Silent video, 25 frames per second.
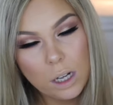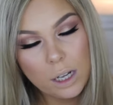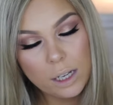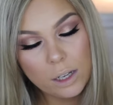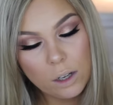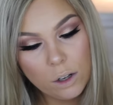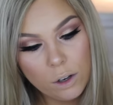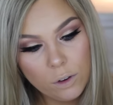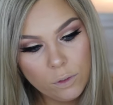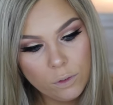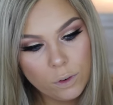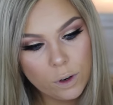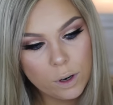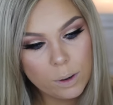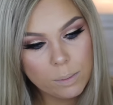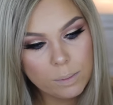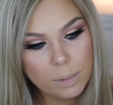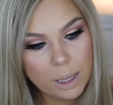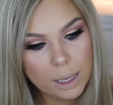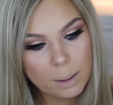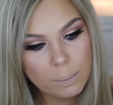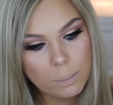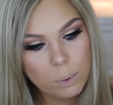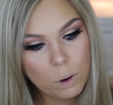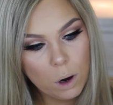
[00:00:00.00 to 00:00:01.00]
I got it from
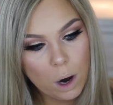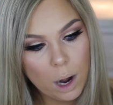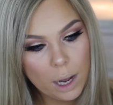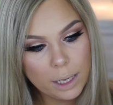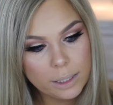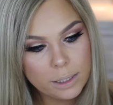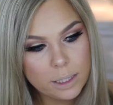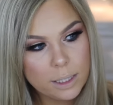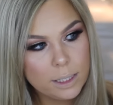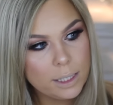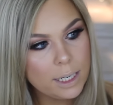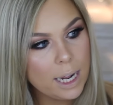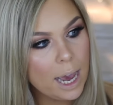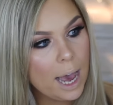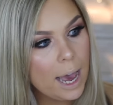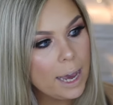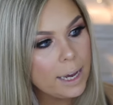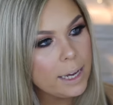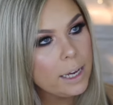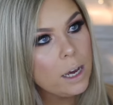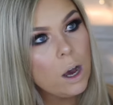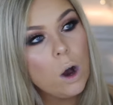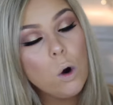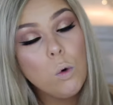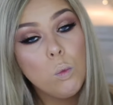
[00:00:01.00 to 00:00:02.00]
like Price
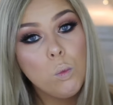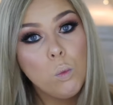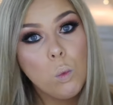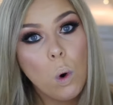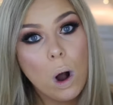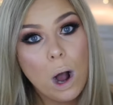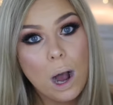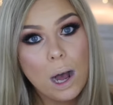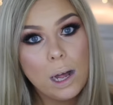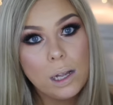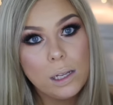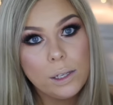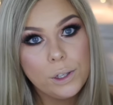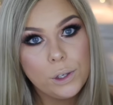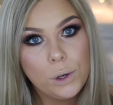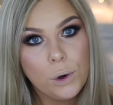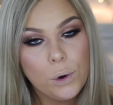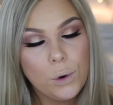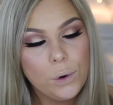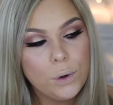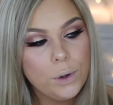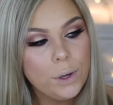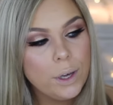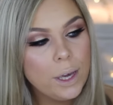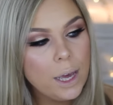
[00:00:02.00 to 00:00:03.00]
Attack a while
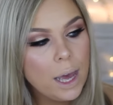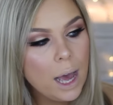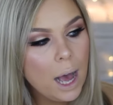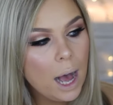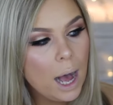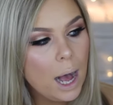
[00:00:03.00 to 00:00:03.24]
ago,